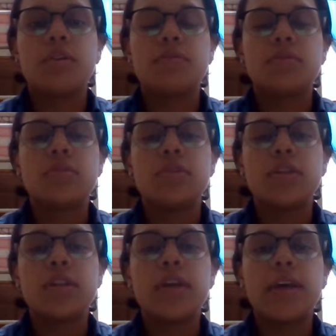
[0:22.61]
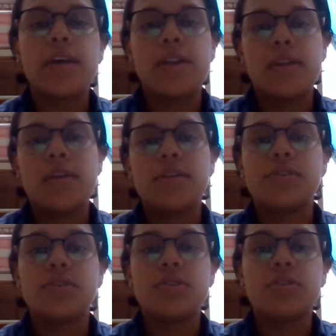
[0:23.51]
of studying and
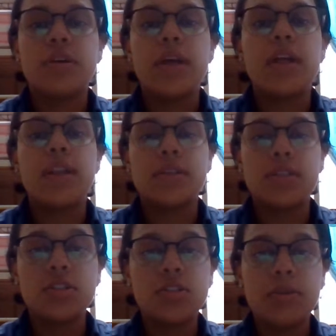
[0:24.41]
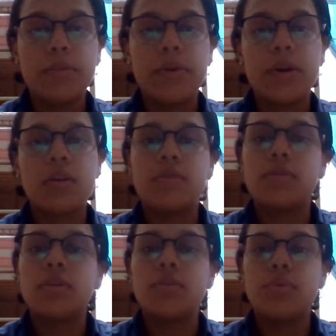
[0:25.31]
an essential part
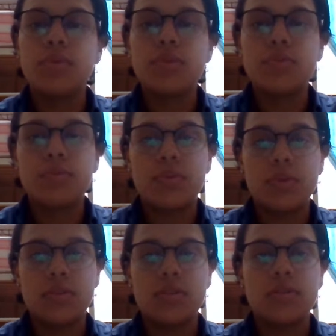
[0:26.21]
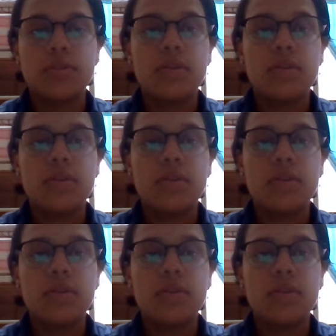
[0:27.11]
of the research process.